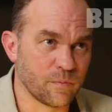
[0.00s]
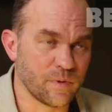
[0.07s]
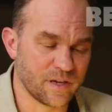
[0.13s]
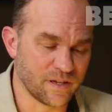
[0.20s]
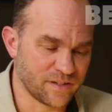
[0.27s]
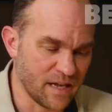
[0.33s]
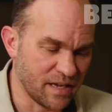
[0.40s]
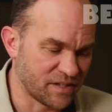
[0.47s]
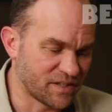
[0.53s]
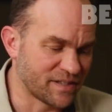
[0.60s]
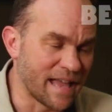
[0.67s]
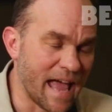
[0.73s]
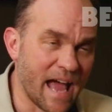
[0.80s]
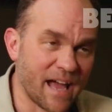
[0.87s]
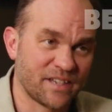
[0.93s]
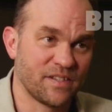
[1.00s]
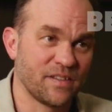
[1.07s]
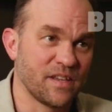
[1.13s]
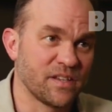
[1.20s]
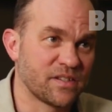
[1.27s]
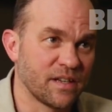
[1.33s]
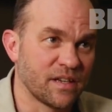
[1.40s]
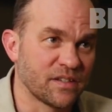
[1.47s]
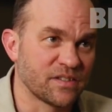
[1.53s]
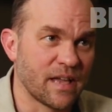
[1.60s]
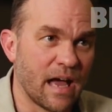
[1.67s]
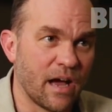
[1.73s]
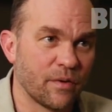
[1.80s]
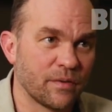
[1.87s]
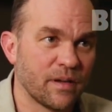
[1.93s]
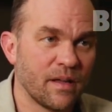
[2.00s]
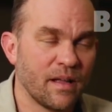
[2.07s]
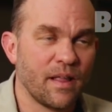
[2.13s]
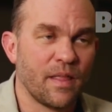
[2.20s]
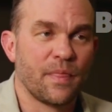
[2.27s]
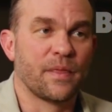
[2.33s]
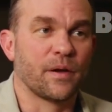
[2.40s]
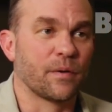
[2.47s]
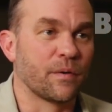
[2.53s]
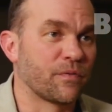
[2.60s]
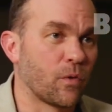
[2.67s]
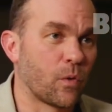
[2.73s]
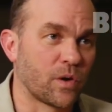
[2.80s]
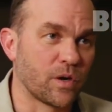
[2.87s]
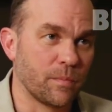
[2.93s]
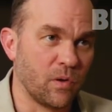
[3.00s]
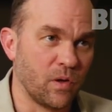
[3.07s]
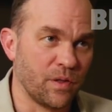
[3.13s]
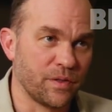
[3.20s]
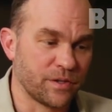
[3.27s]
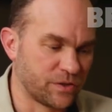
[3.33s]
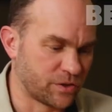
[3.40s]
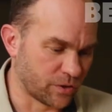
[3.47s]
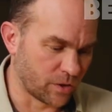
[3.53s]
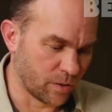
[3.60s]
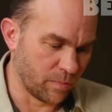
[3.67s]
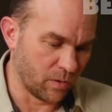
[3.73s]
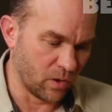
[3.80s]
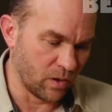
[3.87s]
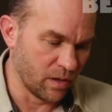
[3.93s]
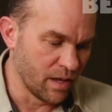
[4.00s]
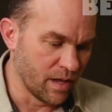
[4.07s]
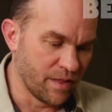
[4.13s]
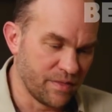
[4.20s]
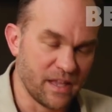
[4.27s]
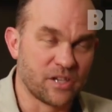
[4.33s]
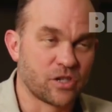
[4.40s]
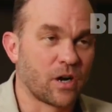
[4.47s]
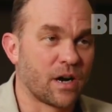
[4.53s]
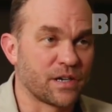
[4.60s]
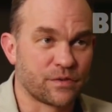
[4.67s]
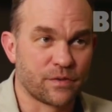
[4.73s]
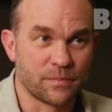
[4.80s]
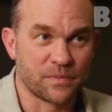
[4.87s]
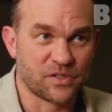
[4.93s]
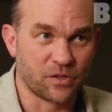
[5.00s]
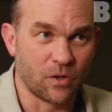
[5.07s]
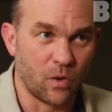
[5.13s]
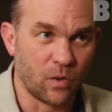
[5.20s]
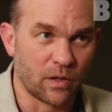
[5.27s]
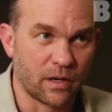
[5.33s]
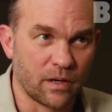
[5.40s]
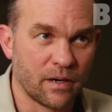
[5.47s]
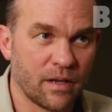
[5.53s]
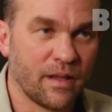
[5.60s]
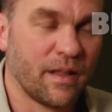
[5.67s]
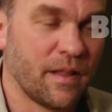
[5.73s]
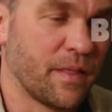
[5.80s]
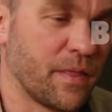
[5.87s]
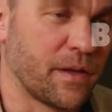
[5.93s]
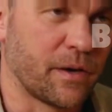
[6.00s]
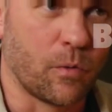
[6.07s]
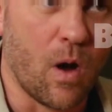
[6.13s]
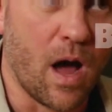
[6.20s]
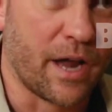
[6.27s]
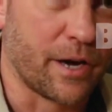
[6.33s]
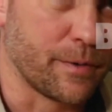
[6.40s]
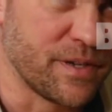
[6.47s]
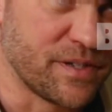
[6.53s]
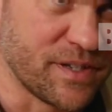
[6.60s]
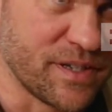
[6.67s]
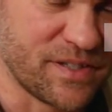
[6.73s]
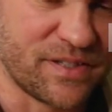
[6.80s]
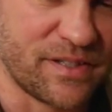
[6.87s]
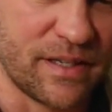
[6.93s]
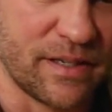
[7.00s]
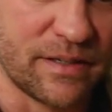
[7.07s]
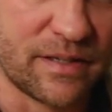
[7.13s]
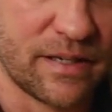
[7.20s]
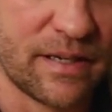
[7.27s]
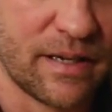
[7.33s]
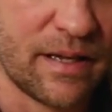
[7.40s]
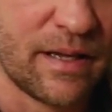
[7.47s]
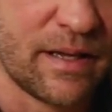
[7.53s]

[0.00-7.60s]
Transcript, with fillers: we can take stacks of these things out. They're affordable, they're durable, they charge from solar, they're water resistant.